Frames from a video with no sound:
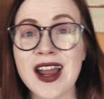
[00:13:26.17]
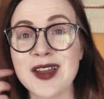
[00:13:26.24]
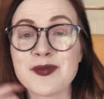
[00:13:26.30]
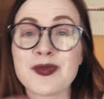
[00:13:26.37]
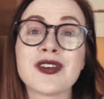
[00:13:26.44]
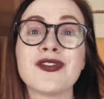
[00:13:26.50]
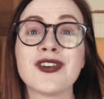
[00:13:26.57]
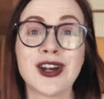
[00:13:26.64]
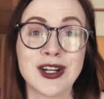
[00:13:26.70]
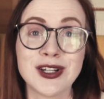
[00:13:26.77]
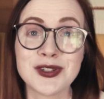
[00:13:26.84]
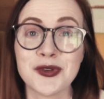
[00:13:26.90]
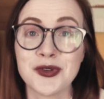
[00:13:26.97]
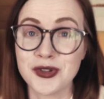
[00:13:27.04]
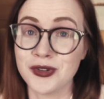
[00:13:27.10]
I prefer
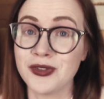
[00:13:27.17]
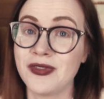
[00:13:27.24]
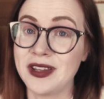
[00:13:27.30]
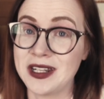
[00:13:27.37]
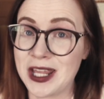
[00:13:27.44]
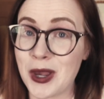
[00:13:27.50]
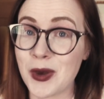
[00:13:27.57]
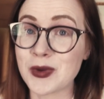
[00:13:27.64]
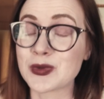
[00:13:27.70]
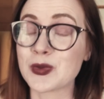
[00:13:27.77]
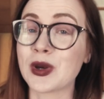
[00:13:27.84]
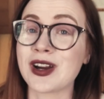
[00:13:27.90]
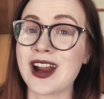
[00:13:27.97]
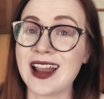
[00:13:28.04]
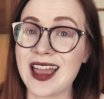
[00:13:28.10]
to shoot videos
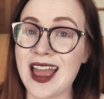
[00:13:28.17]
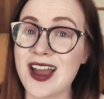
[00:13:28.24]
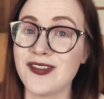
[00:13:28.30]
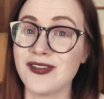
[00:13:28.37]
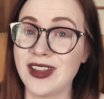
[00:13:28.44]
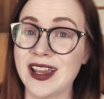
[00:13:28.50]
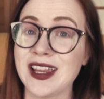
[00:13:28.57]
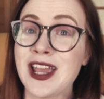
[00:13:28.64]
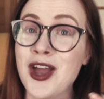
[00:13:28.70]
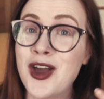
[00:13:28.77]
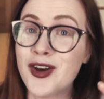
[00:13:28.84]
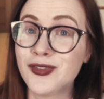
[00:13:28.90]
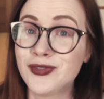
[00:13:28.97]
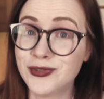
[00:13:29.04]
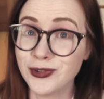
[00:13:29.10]
where I have like
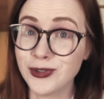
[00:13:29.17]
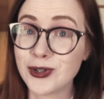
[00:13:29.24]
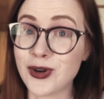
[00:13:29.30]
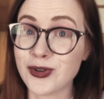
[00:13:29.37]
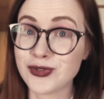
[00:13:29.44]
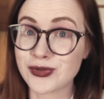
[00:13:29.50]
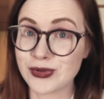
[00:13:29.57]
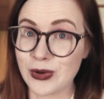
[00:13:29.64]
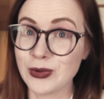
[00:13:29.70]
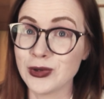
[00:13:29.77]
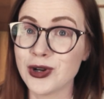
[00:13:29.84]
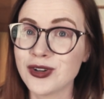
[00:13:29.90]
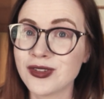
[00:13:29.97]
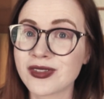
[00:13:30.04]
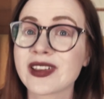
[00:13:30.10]
full
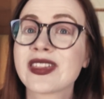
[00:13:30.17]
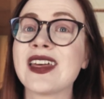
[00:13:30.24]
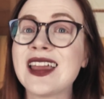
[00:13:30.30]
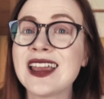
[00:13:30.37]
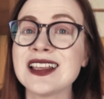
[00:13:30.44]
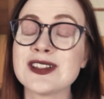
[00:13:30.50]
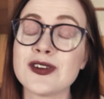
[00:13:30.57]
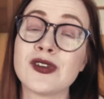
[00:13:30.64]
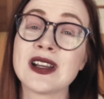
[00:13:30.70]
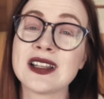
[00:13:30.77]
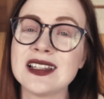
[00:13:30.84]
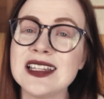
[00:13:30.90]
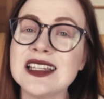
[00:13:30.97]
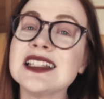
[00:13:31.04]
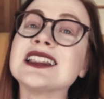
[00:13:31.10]
control over things, or
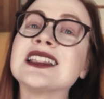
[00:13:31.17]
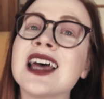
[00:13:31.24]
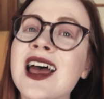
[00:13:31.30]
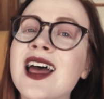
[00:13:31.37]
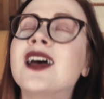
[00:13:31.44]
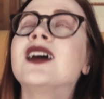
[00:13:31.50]
at least